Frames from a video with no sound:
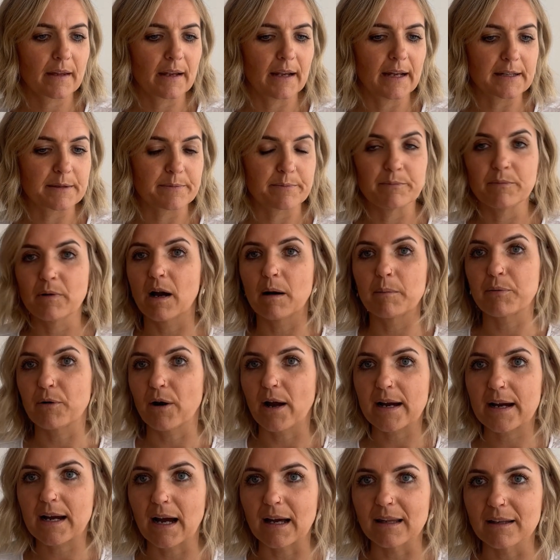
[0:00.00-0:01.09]
it's a
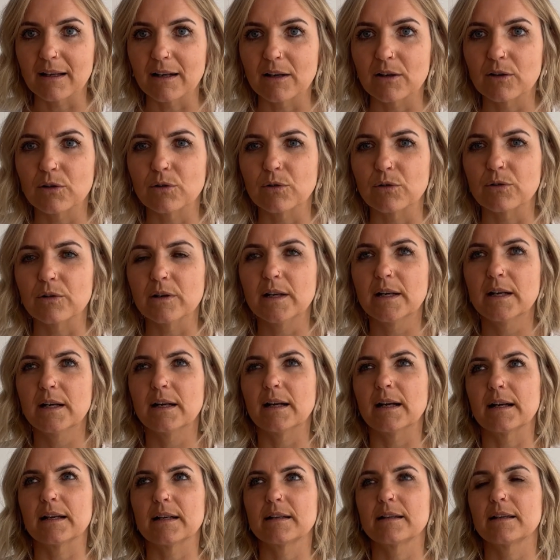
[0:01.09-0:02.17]
bright color, or
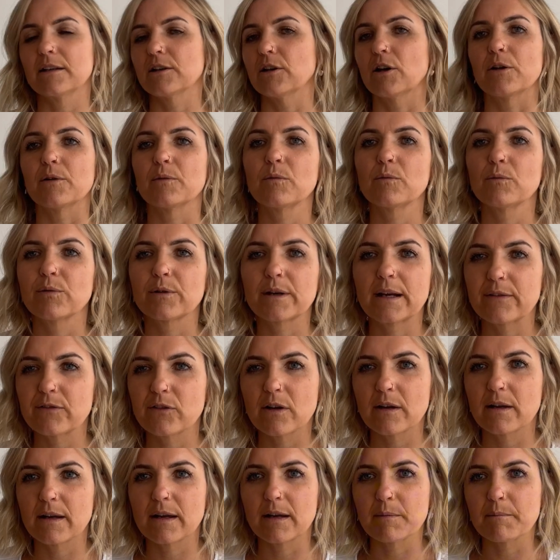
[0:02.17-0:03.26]
you know,
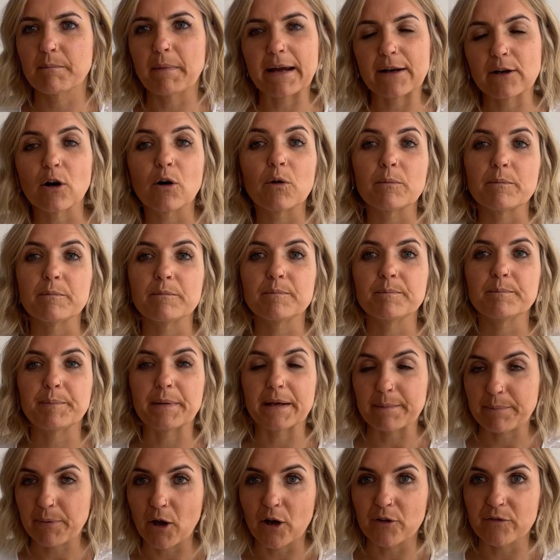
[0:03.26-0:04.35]
whatever. It may not
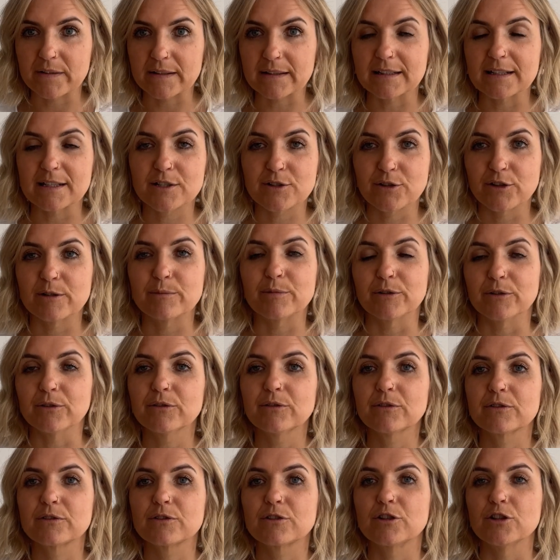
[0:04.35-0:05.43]
be perfectly suitable
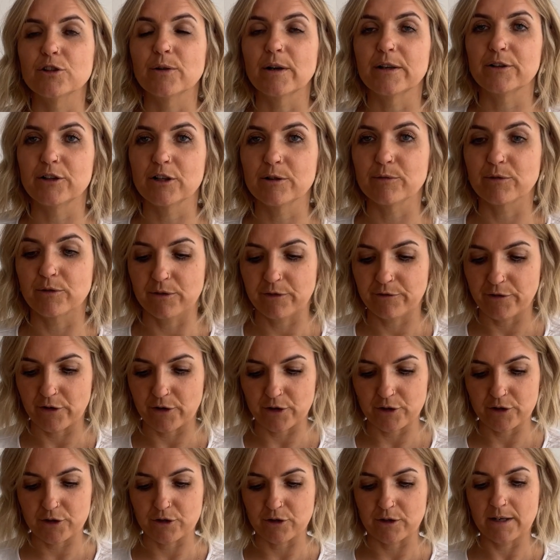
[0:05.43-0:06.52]
to a newborn
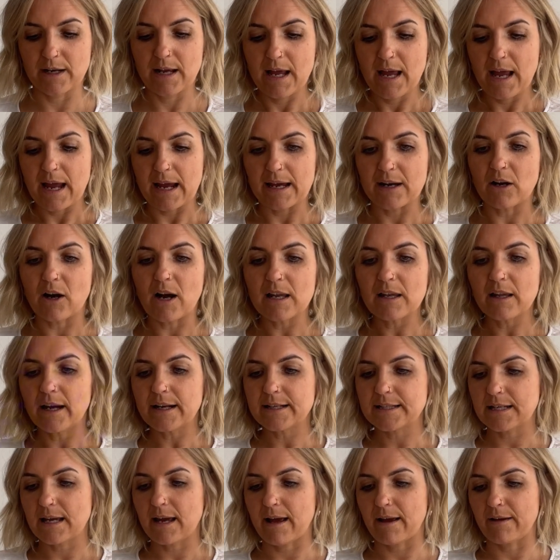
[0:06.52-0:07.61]
photo shoot, and I
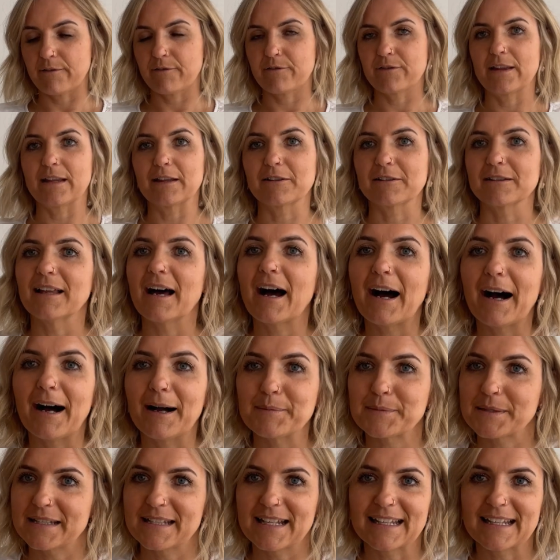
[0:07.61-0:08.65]
like to have their little arms and